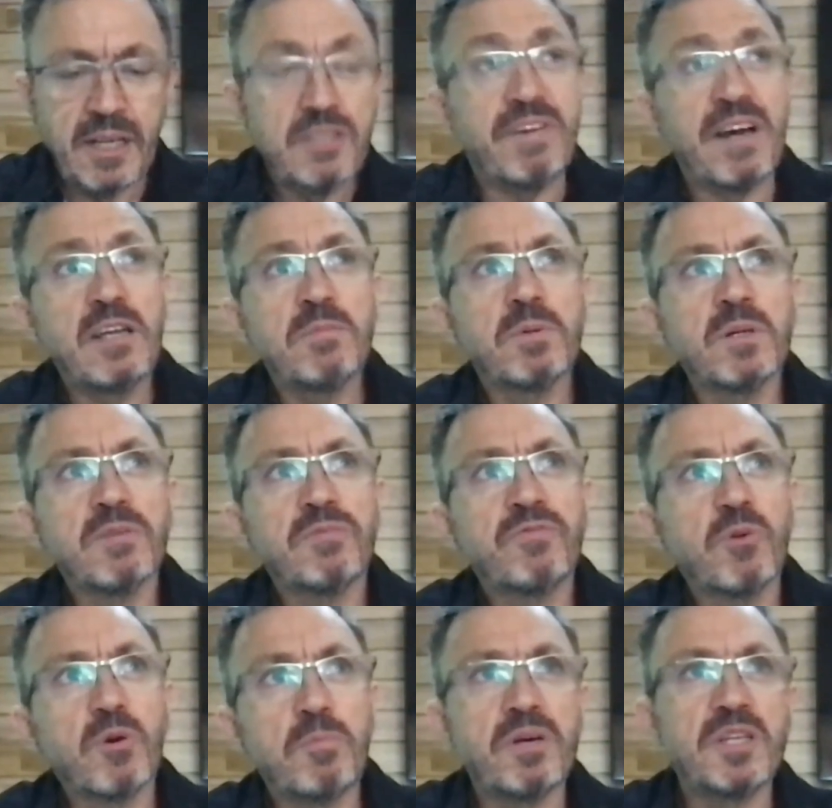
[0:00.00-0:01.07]
it's valuable
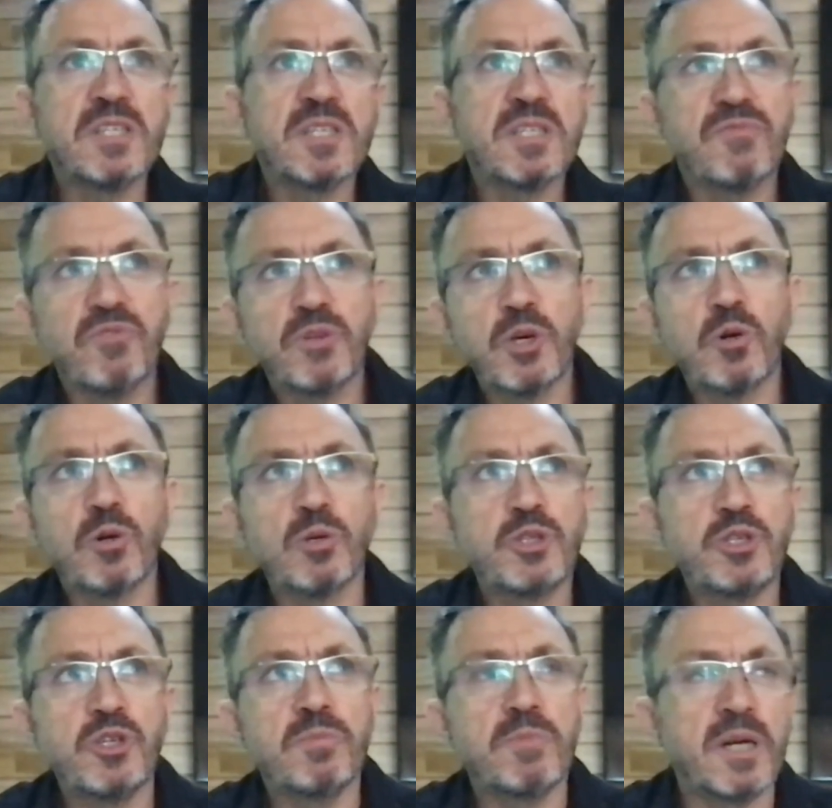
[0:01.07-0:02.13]
for business and for the
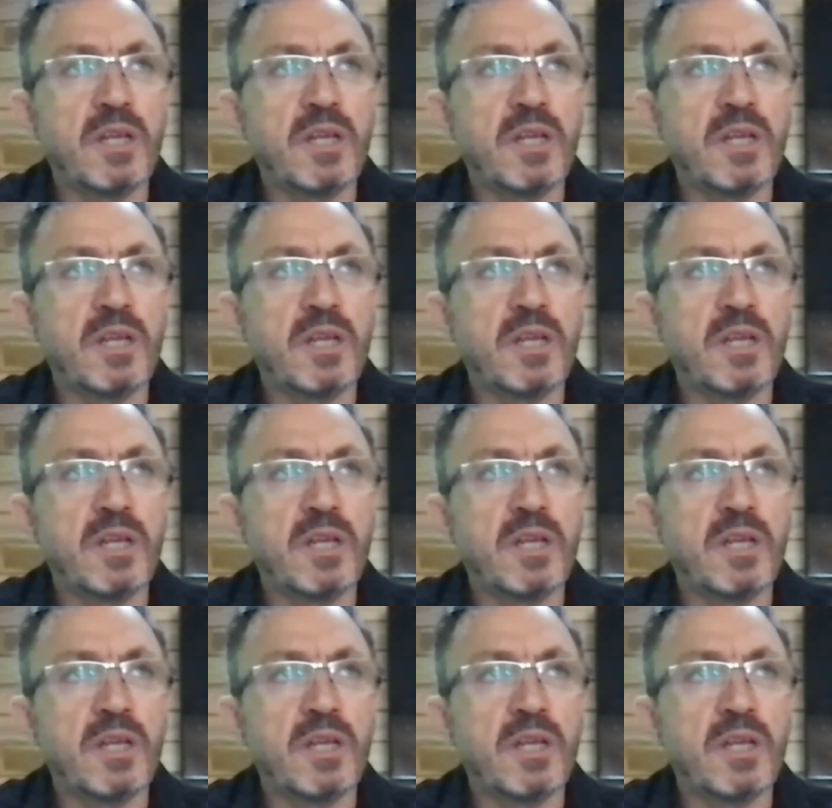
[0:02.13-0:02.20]
consumer.